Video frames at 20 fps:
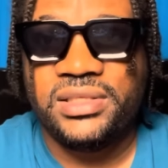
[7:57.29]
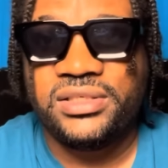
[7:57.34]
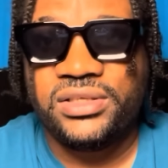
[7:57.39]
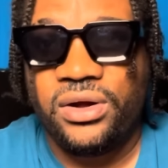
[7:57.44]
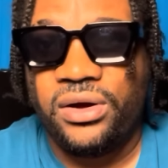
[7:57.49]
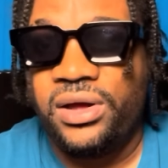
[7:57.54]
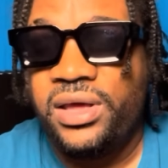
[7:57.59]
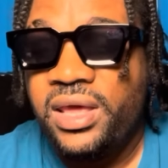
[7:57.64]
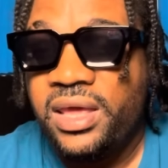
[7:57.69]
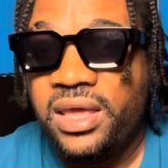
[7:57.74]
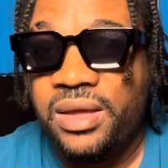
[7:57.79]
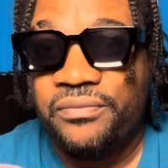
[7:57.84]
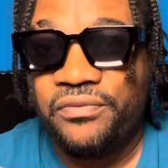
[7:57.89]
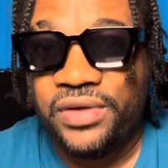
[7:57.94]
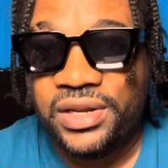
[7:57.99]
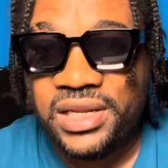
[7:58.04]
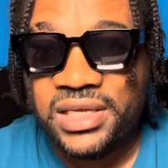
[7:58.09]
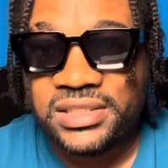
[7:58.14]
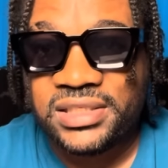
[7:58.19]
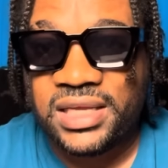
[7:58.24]
So him for
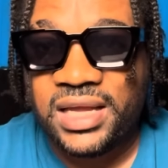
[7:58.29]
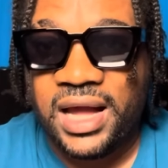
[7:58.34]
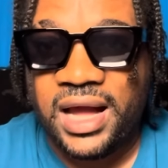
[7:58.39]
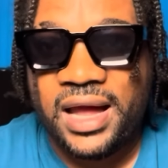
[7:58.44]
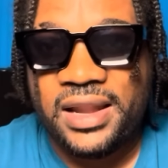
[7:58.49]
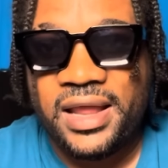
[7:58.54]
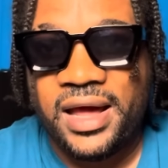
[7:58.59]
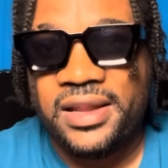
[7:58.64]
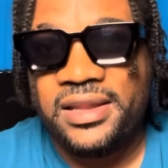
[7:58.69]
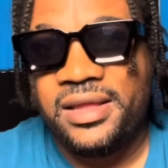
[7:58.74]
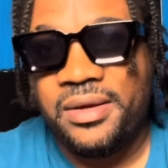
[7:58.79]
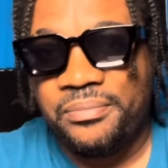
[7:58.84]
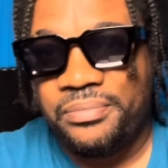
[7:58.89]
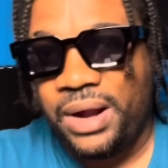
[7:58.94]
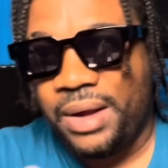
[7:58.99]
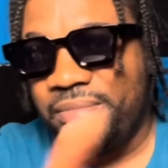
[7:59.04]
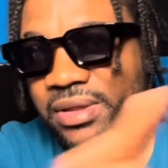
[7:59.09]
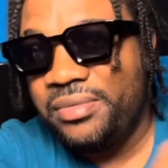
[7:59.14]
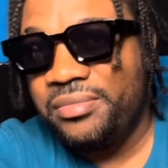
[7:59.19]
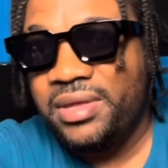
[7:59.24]
this card that name,
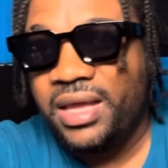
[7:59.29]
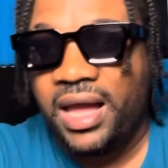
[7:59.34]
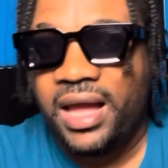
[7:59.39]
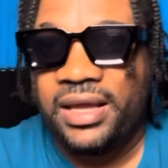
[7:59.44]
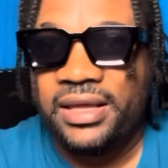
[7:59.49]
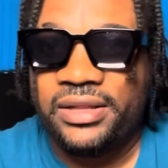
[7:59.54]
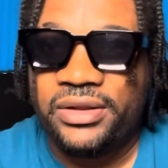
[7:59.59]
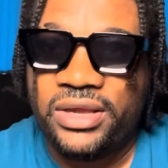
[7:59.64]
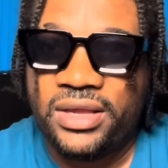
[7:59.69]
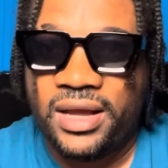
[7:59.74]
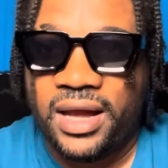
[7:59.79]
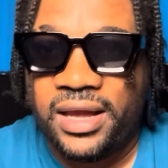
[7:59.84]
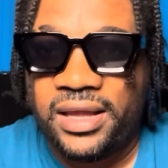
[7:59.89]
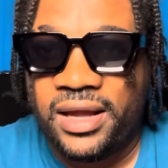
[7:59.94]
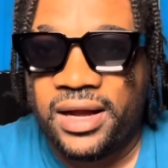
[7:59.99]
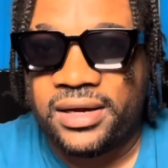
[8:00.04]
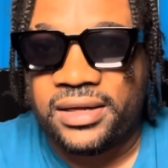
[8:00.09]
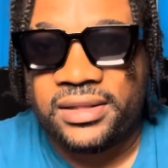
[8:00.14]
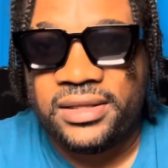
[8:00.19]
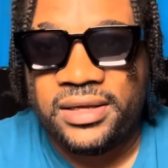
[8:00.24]
probably him can't get high
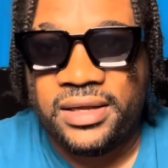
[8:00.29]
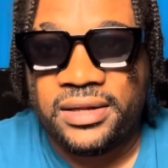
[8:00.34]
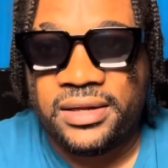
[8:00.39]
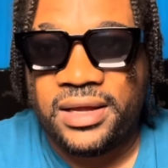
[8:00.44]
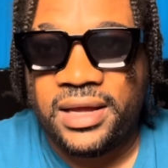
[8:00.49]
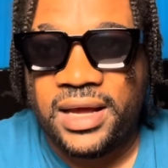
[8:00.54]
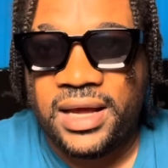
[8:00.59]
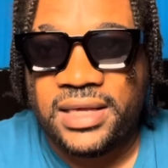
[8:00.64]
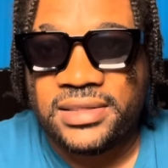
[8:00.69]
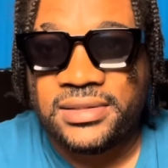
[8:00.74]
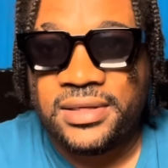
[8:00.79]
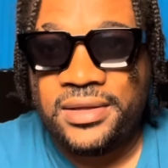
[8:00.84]
octane, because